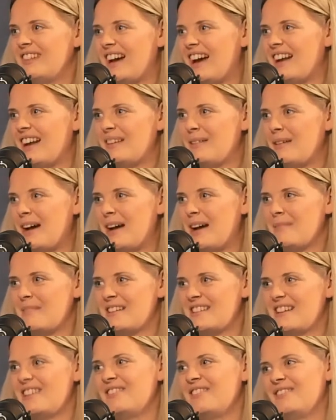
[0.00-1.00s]
I
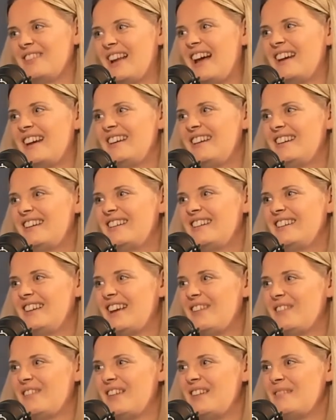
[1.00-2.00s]
myself like
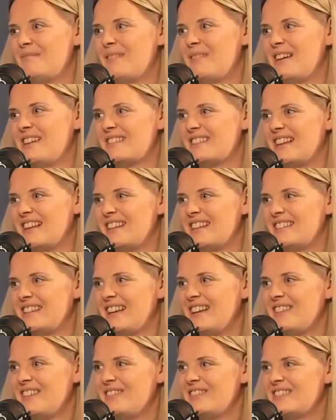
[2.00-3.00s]
giving personalised
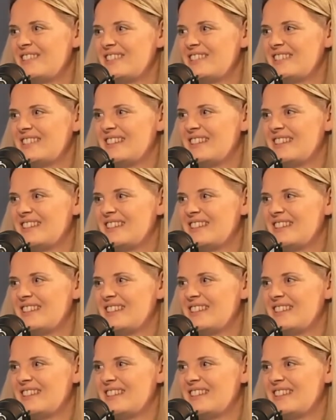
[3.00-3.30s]
gifts.